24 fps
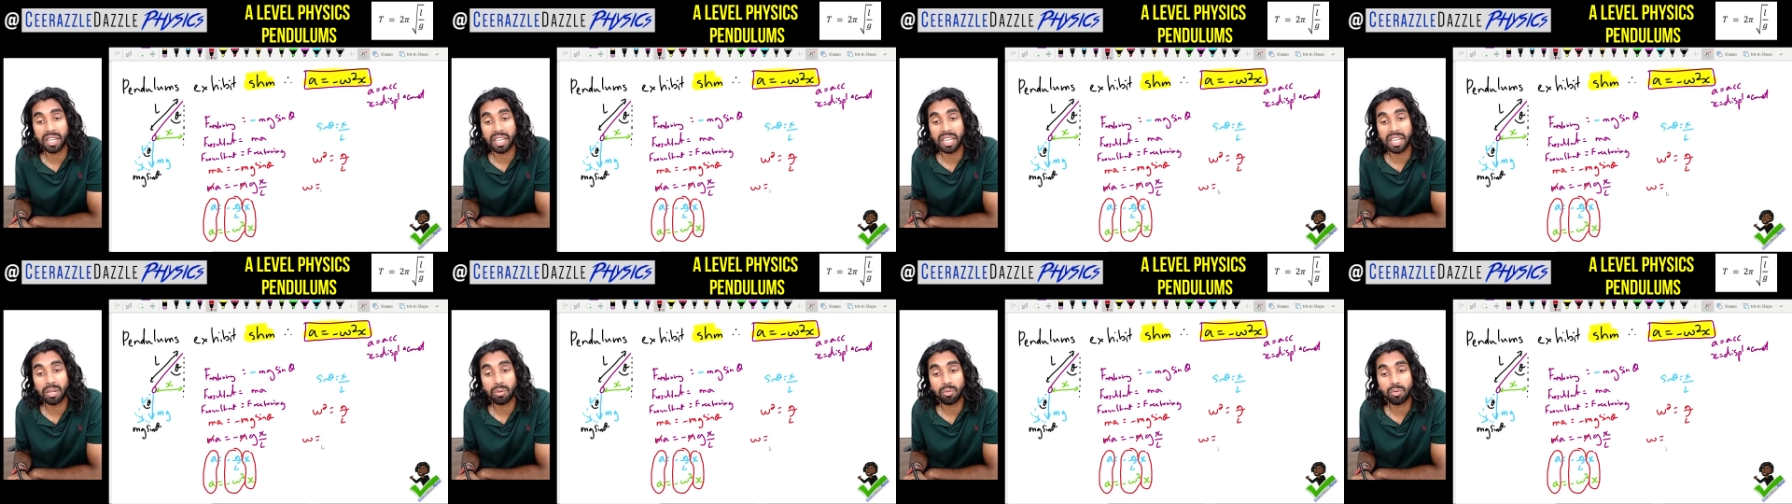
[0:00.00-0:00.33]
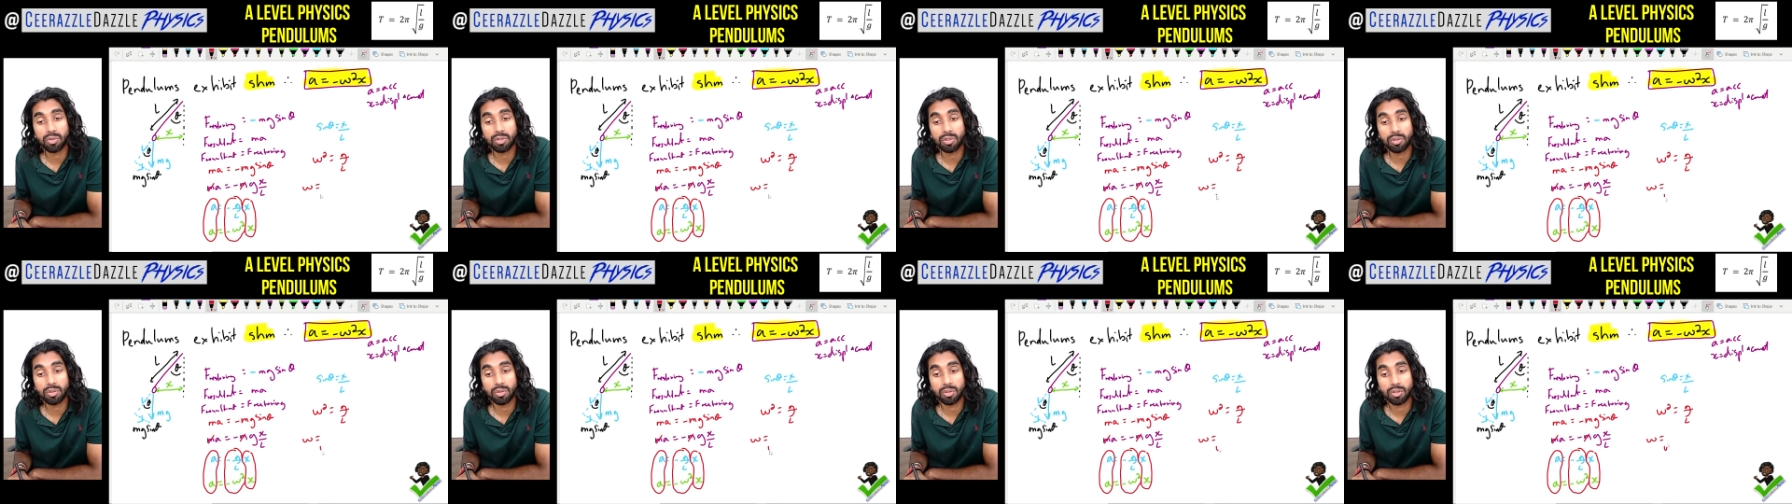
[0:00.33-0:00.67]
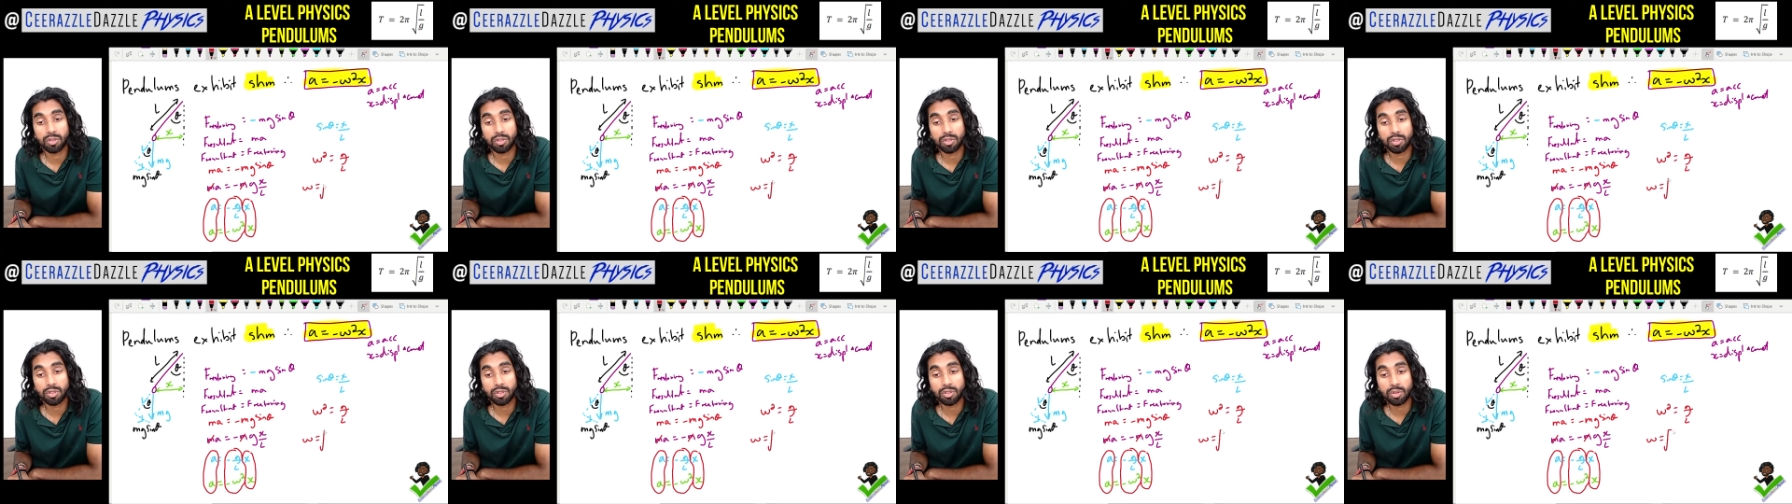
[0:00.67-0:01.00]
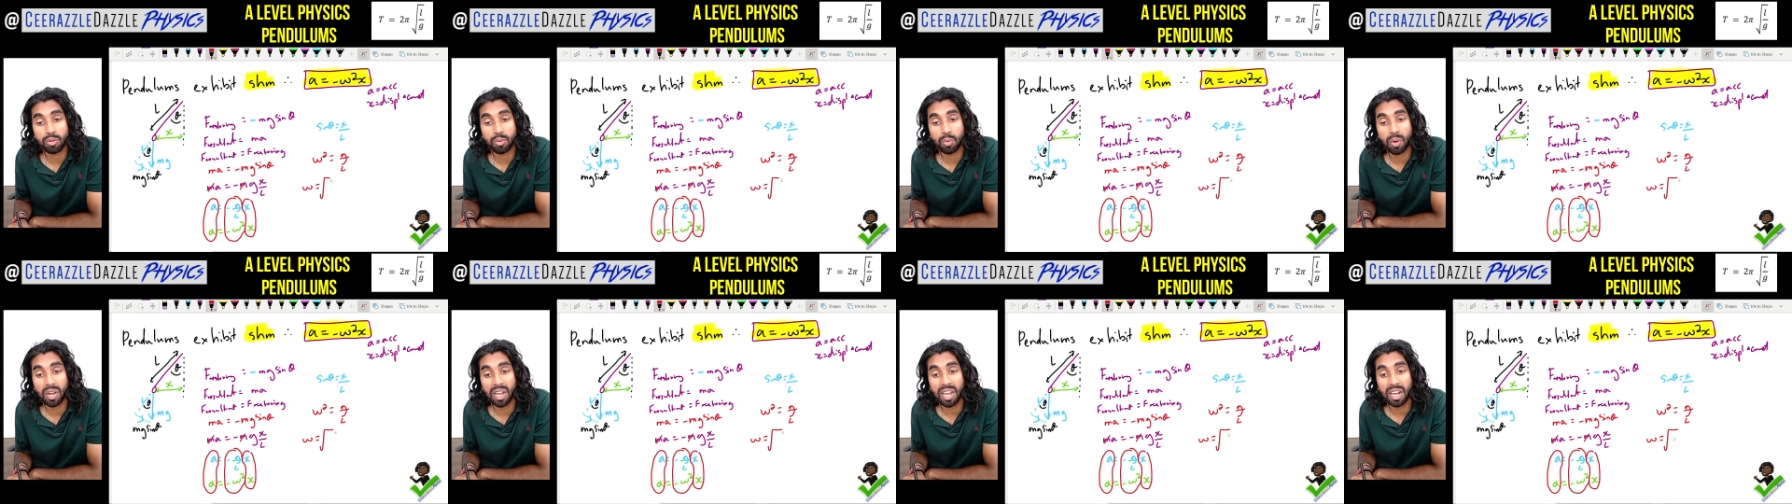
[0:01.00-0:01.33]
equal to the
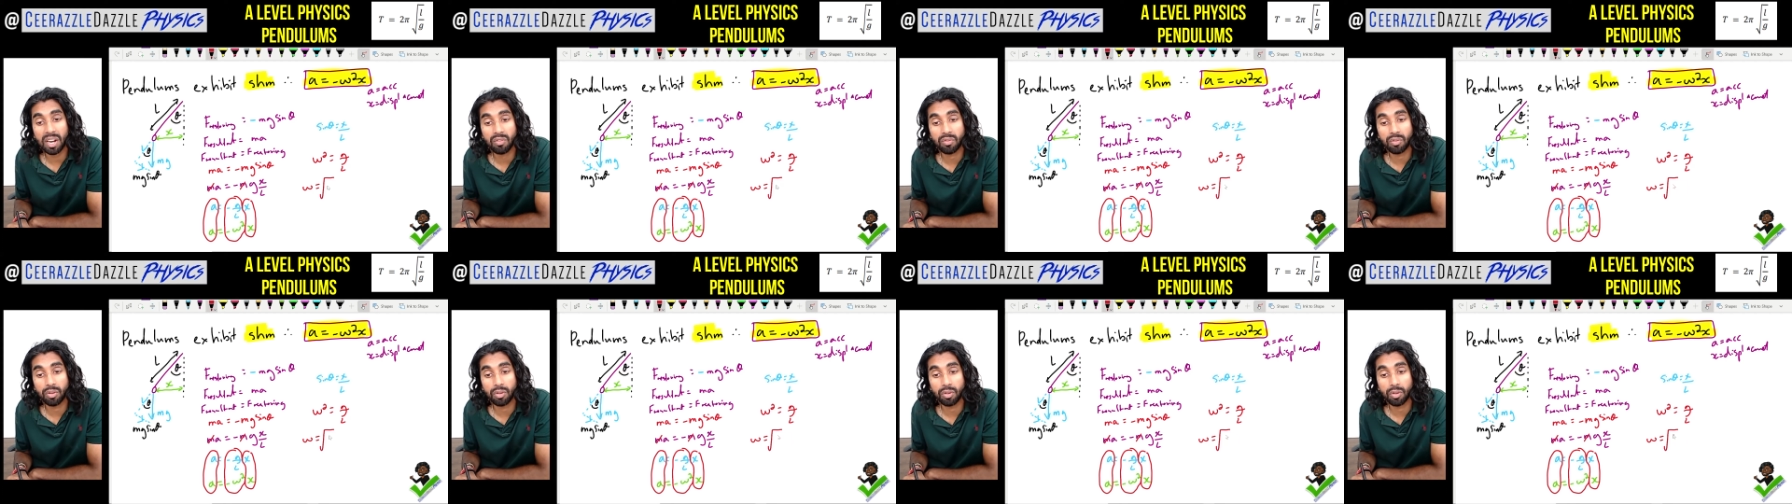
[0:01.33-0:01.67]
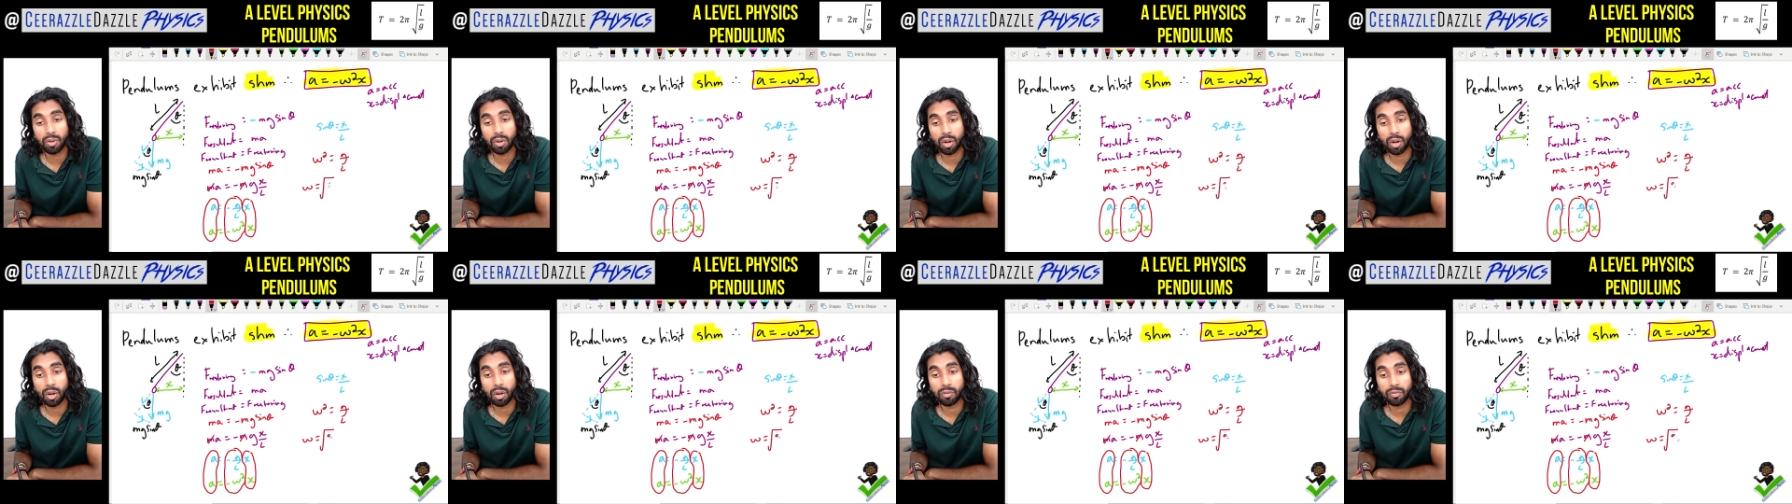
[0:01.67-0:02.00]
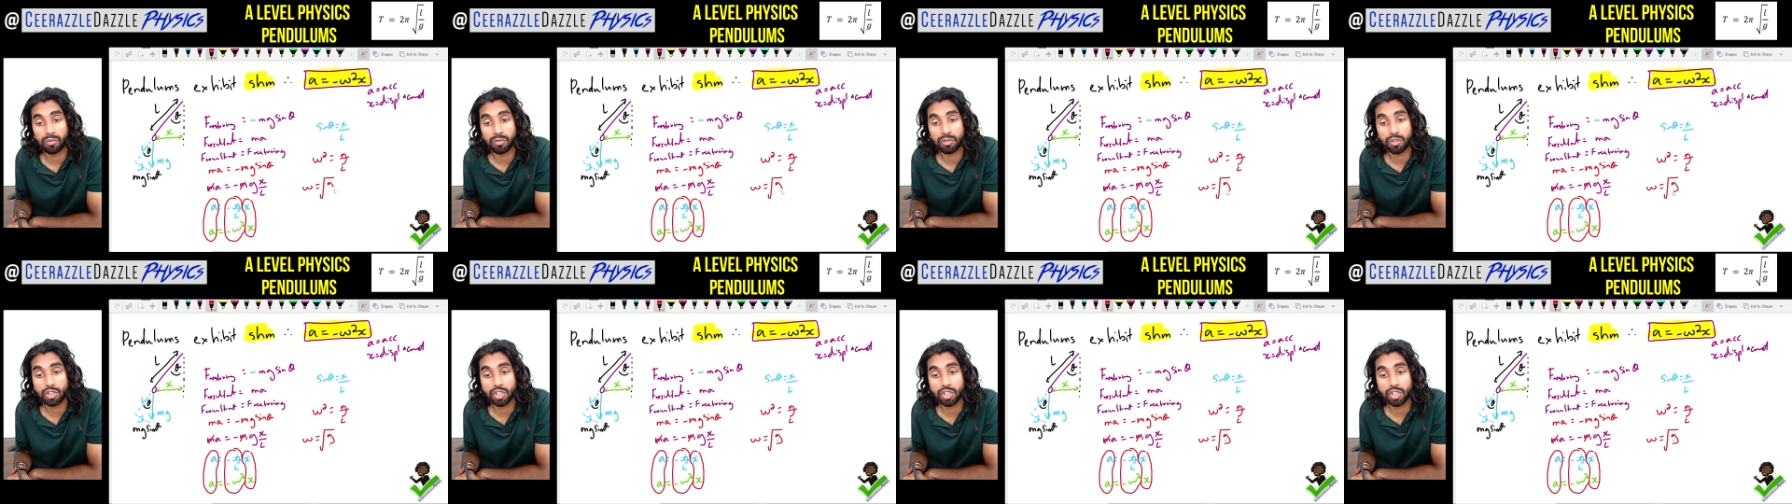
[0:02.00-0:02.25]
square root of